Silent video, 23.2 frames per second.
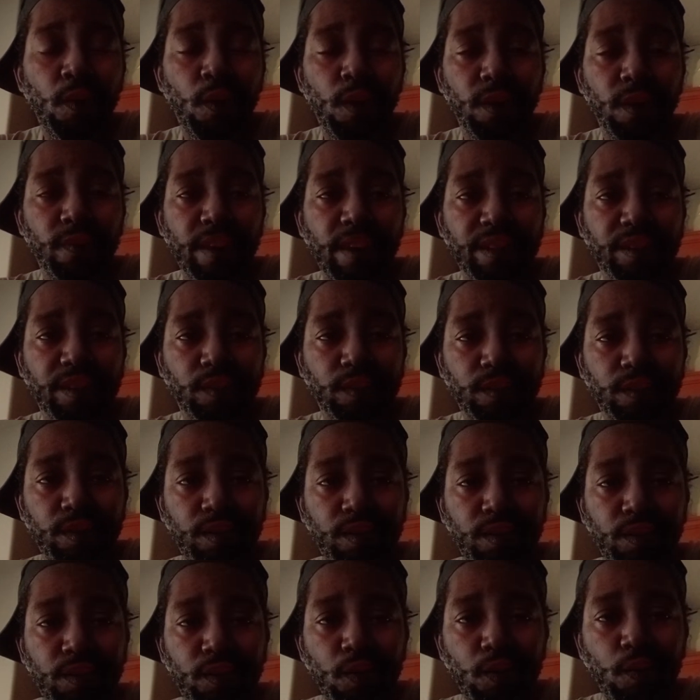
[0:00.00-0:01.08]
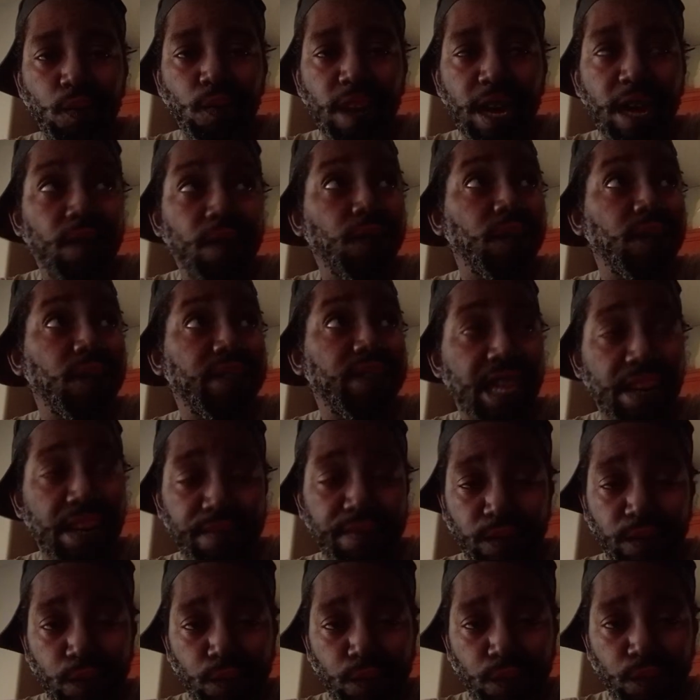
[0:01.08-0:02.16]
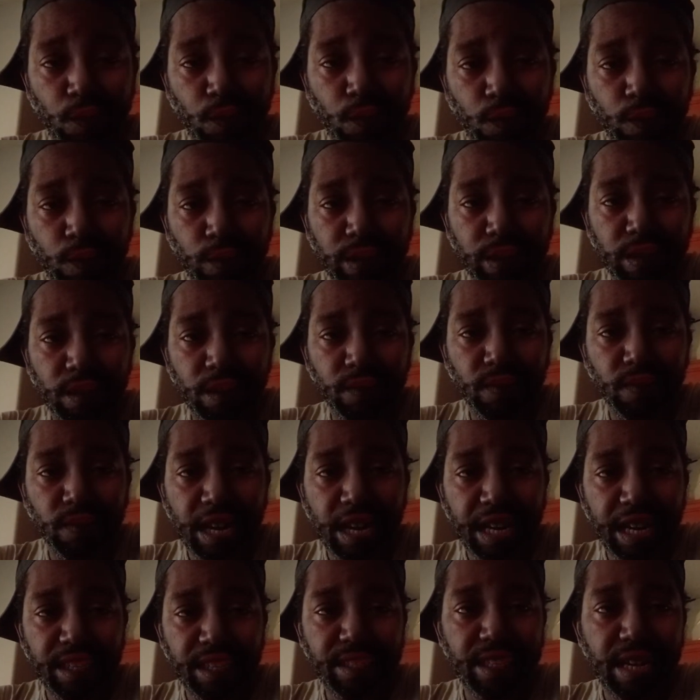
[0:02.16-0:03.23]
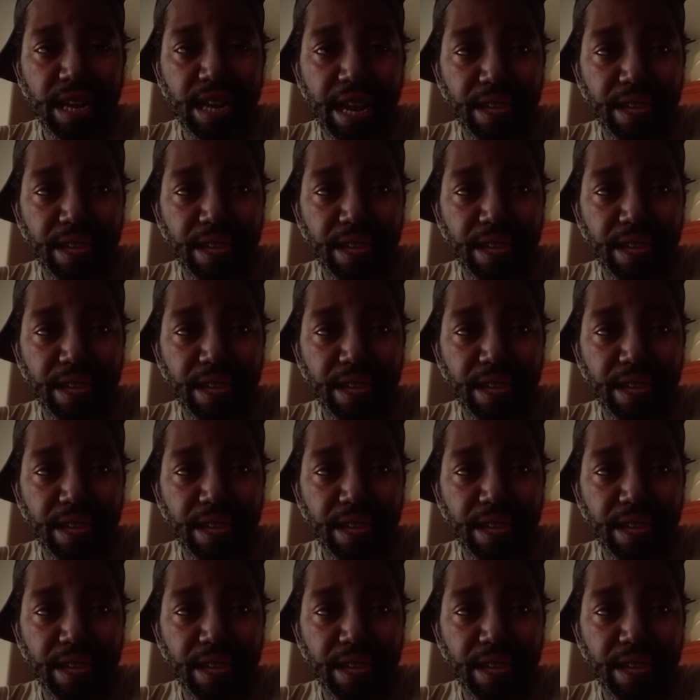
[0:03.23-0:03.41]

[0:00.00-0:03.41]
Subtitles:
or rather 2 hours after local sunrise